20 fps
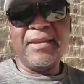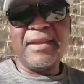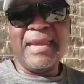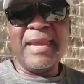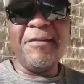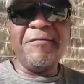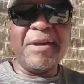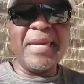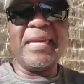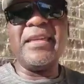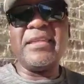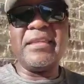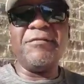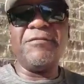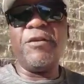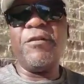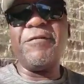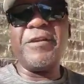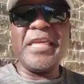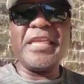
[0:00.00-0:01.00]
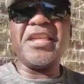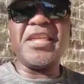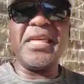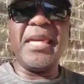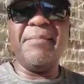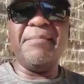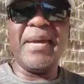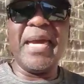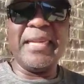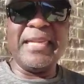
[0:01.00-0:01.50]
a relative of
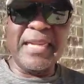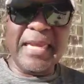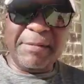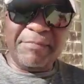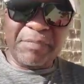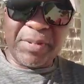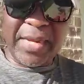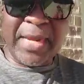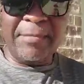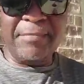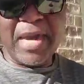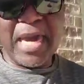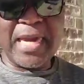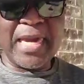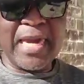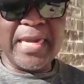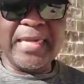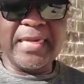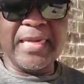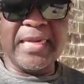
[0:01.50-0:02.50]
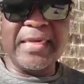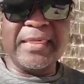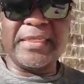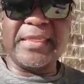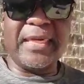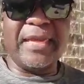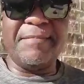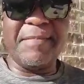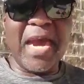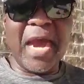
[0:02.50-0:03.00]
Hichilema, and they blame Hakainde Hichilema.